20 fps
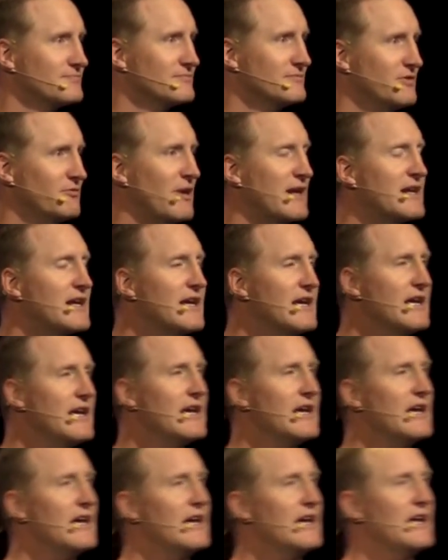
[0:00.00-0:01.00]
right?
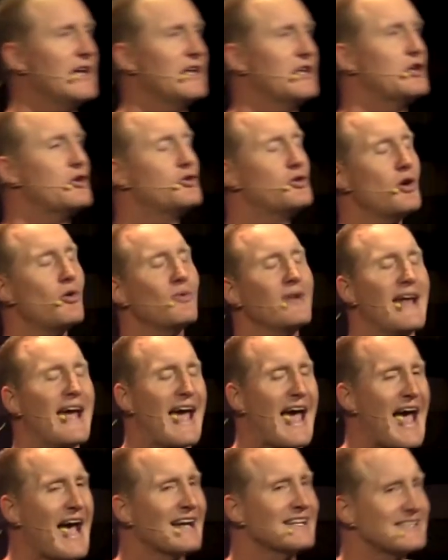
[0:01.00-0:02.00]
You don't
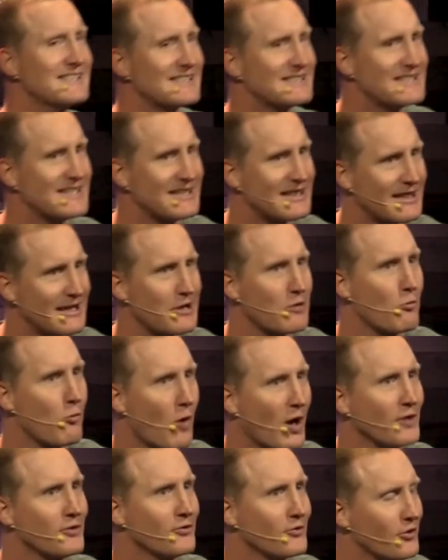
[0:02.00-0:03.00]
accidentally
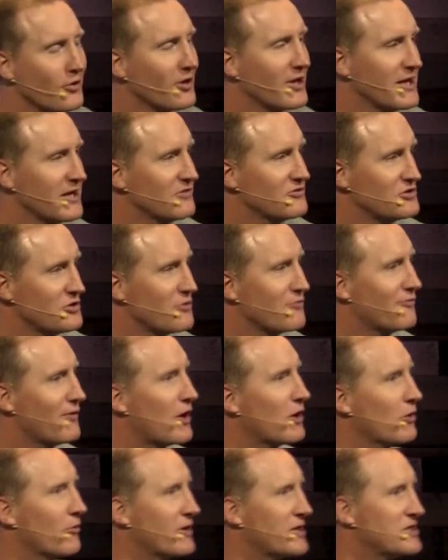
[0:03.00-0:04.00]
wander into
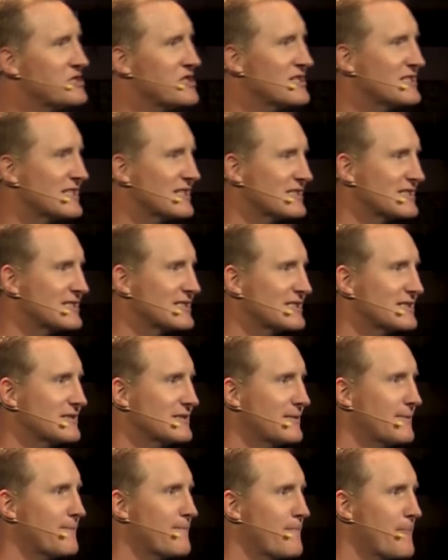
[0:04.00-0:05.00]
following Jesus.
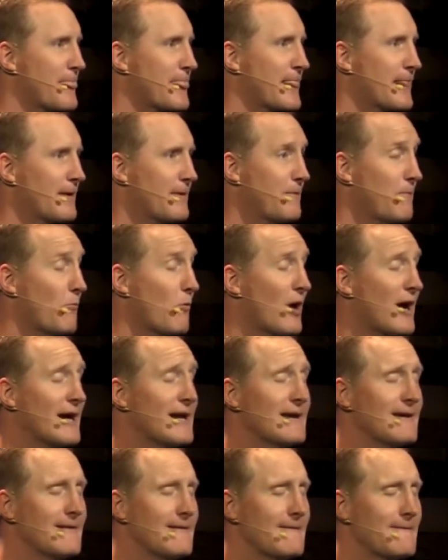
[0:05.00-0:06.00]

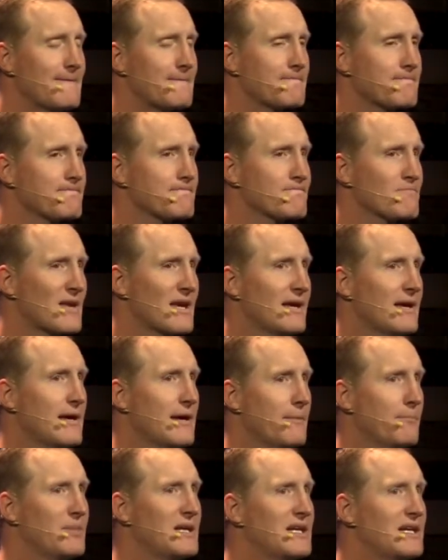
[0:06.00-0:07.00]
Why?
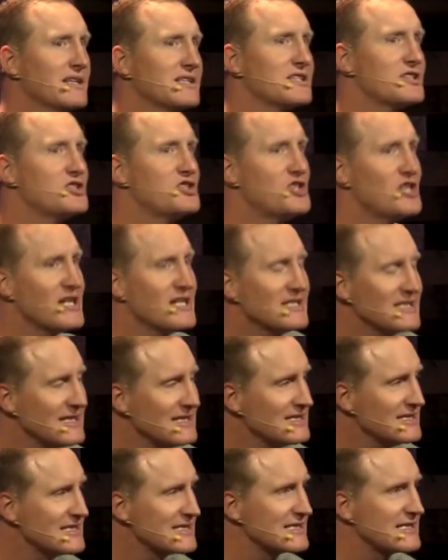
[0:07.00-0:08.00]
Because
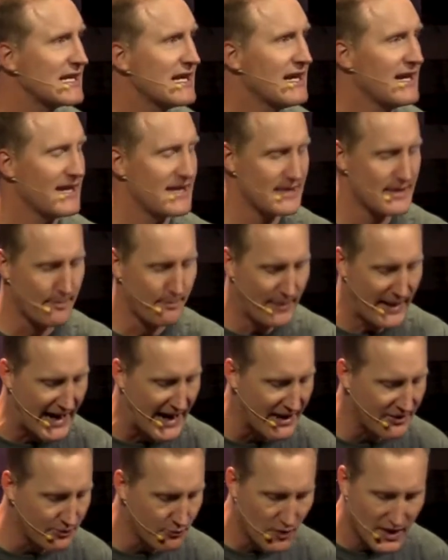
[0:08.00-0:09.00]
Jesus and the
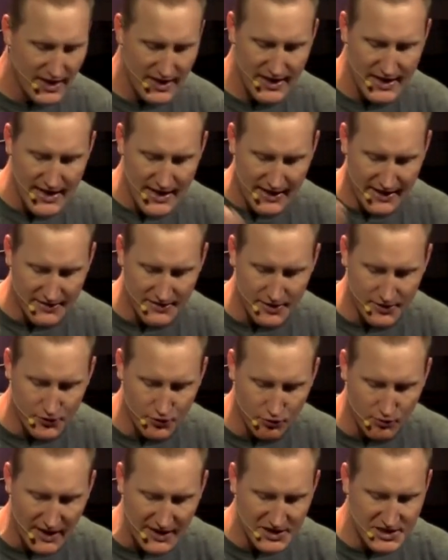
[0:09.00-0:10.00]
pathway and the
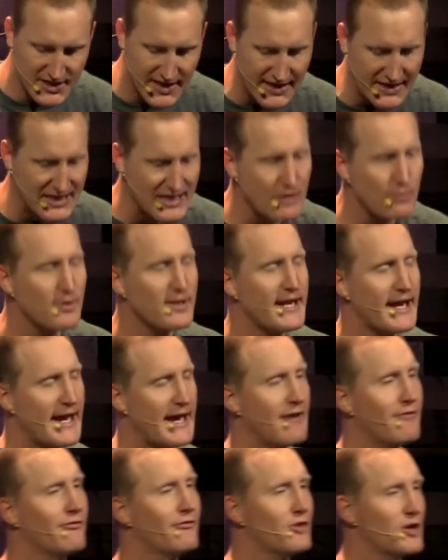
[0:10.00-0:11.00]
direction that he would
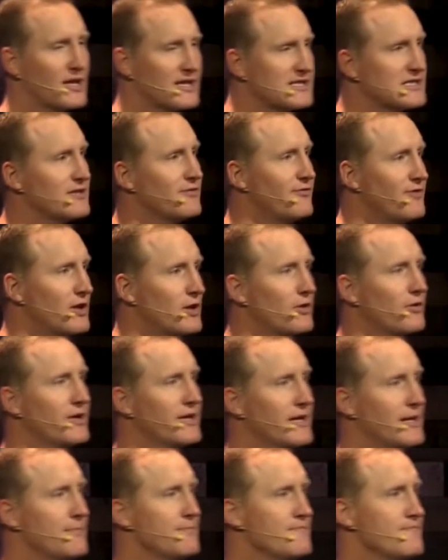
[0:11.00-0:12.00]
have for us to follow
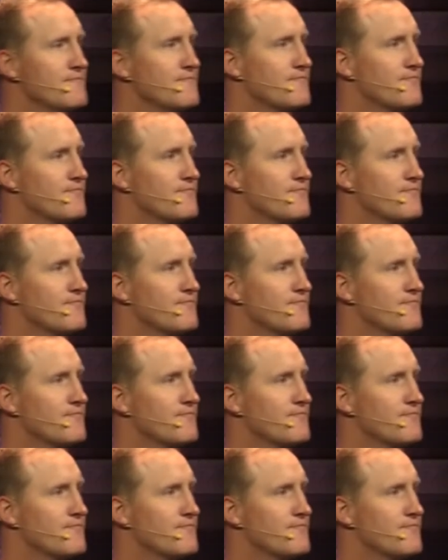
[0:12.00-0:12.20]
him,